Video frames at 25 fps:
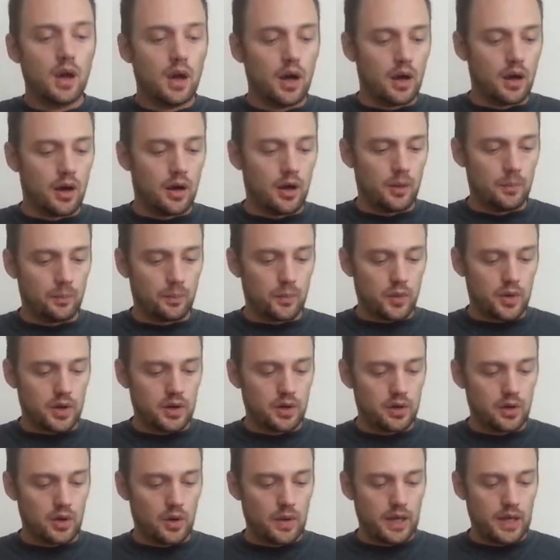we're
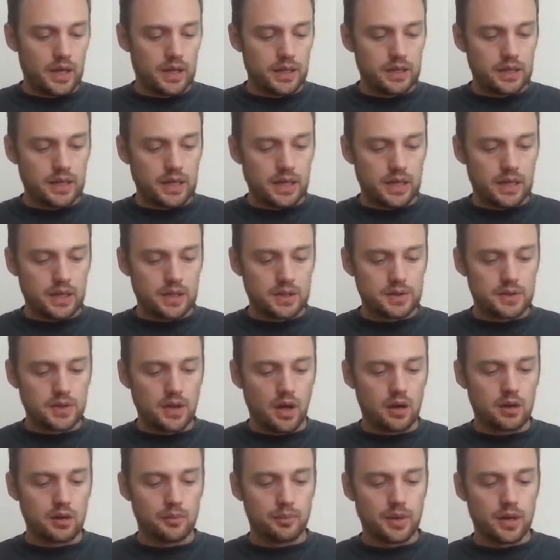going to go ahead and
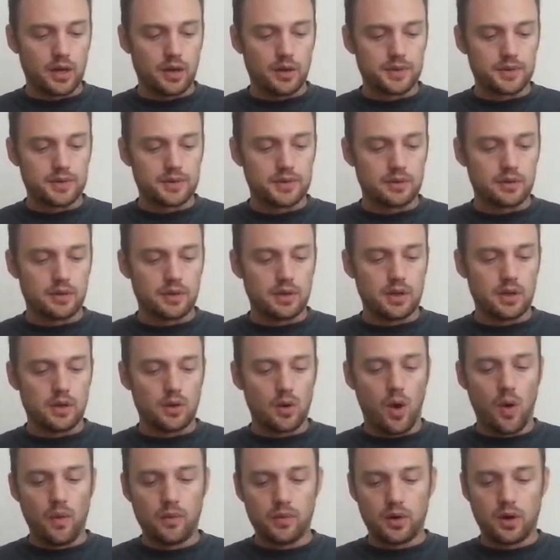talk about
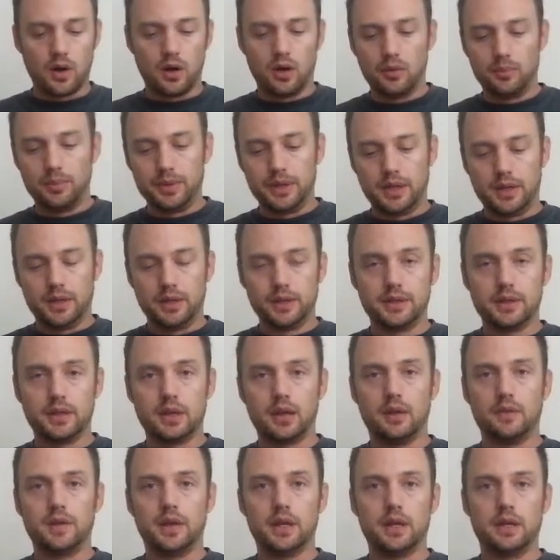the overall build,
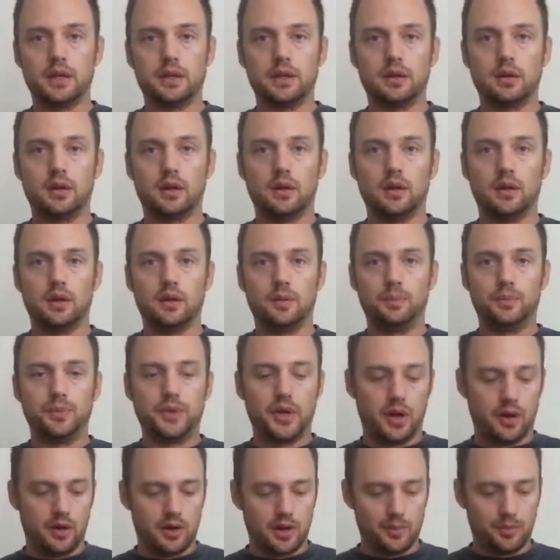and then I'll
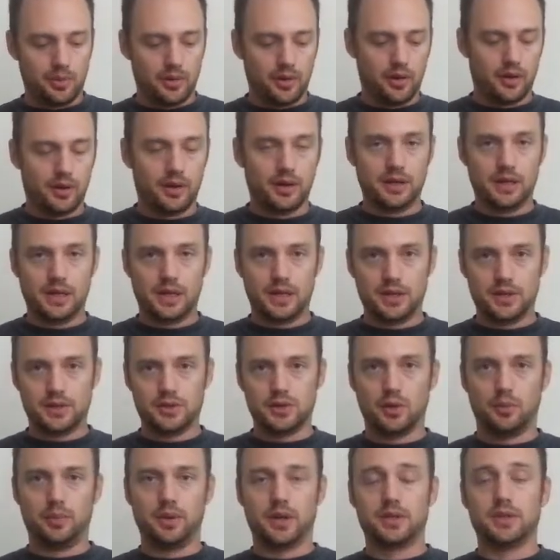tear it apart and
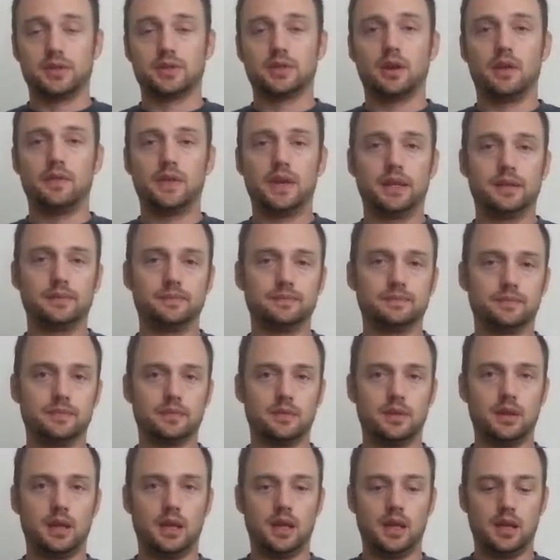show pictures of it
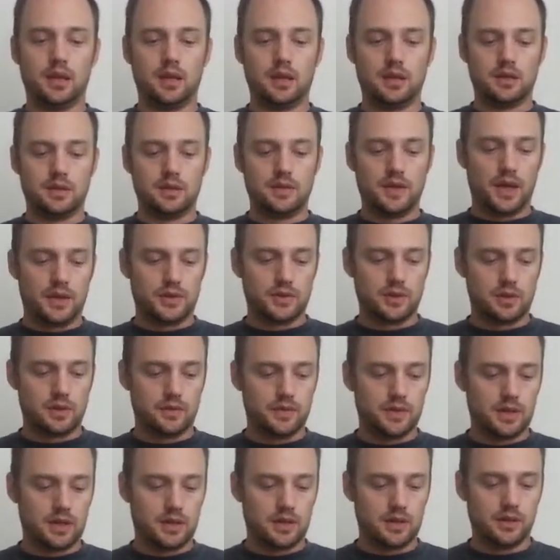and that sort
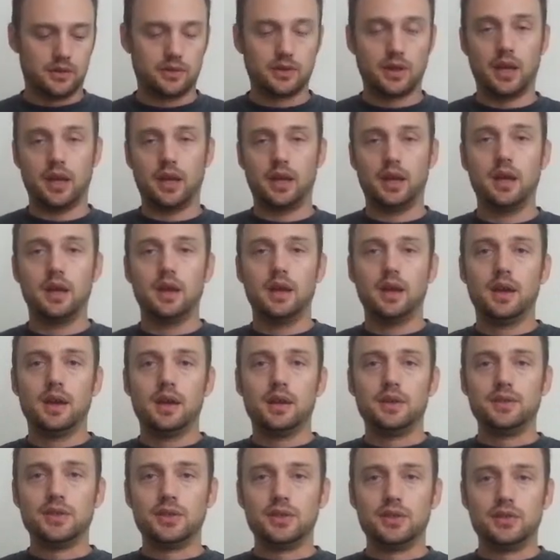of thing, because I
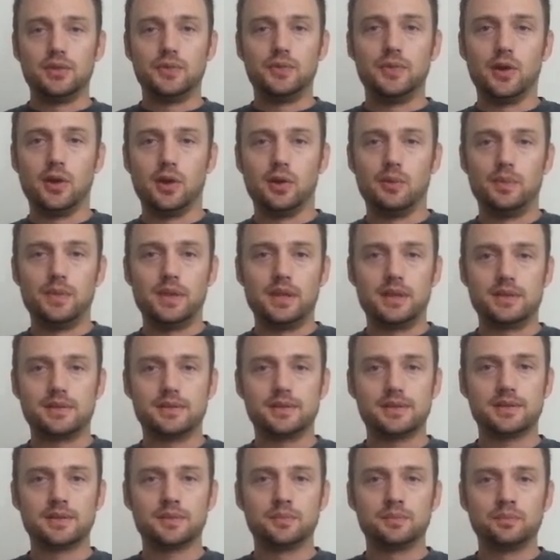didn't film
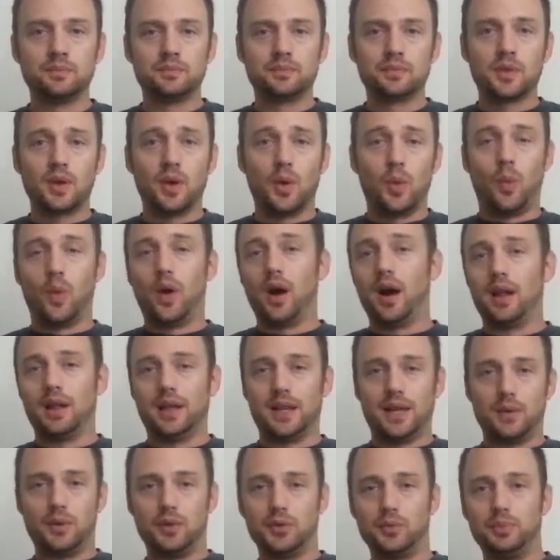this while
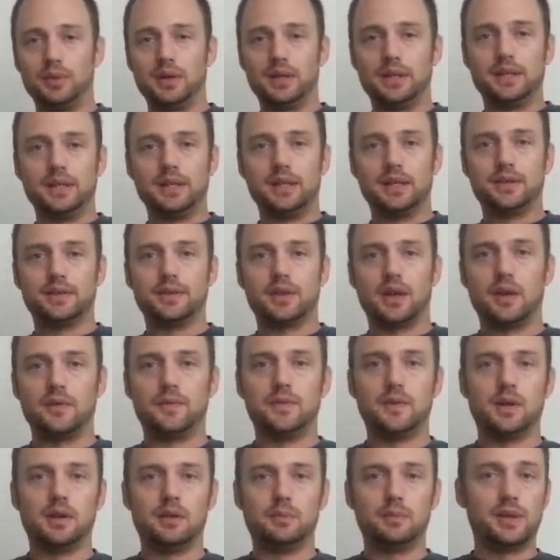I was building it. I
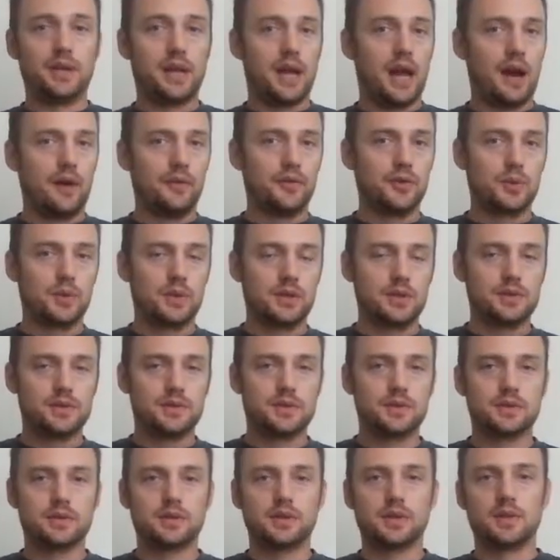filmed it
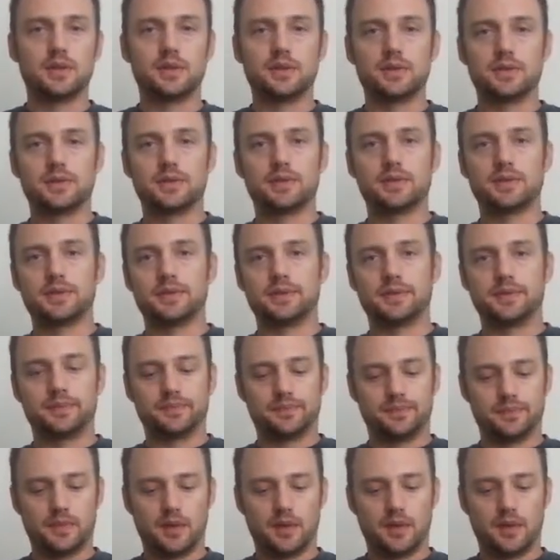afterwards because